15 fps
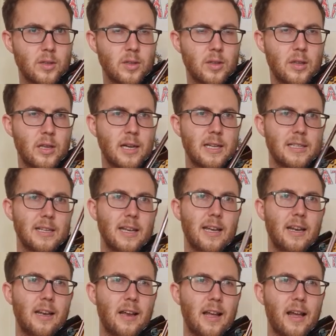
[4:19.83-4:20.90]
Nice
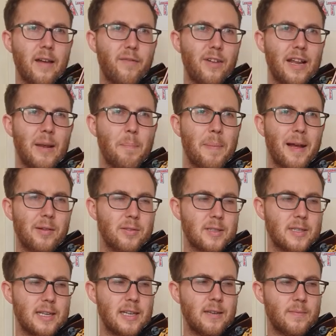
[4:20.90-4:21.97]
and lively,
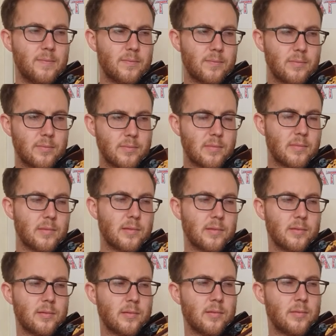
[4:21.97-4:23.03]
bouncy.
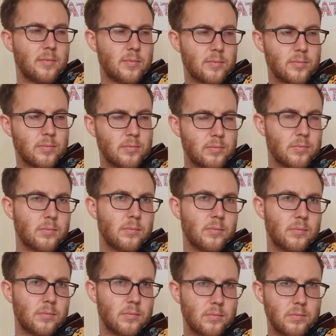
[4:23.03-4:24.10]

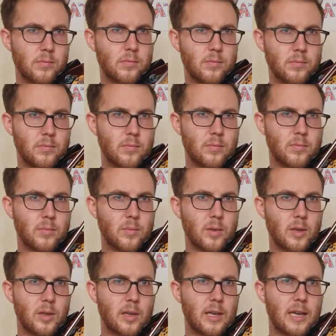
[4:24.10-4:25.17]

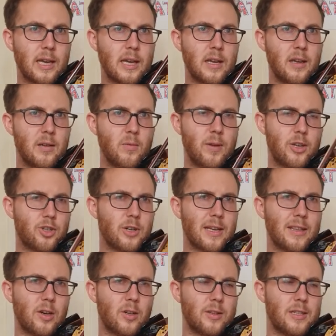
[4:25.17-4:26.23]
Okay, we could try
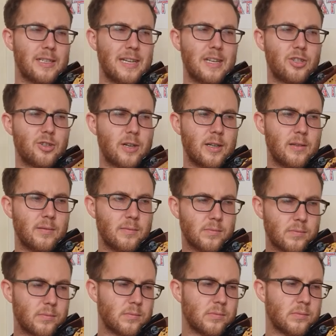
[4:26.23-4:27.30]
that on the D string.
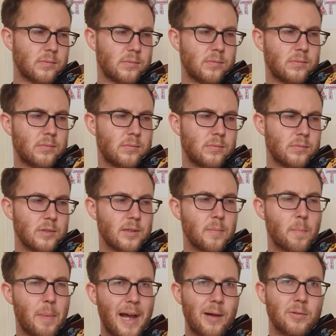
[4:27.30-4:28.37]

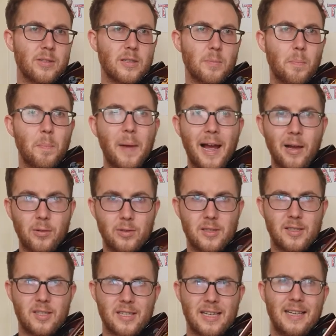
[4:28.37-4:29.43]
Bounce,
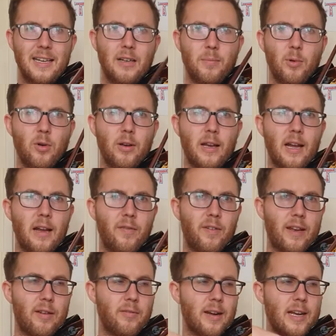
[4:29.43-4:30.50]
bounce, just a little more
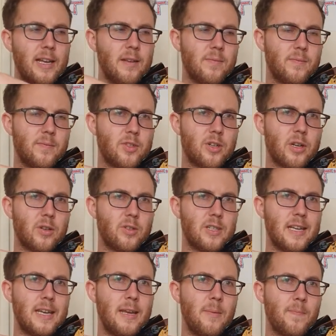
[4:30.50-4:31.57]
lively. Ready? Try on
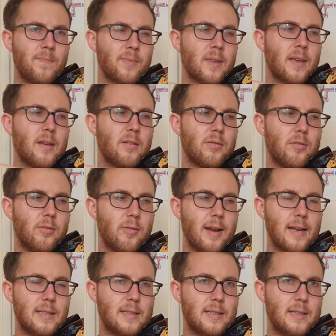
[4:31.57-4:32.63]
D
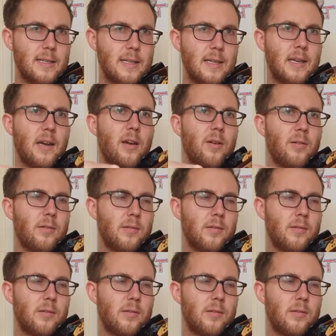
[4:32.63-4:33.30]
ready, go.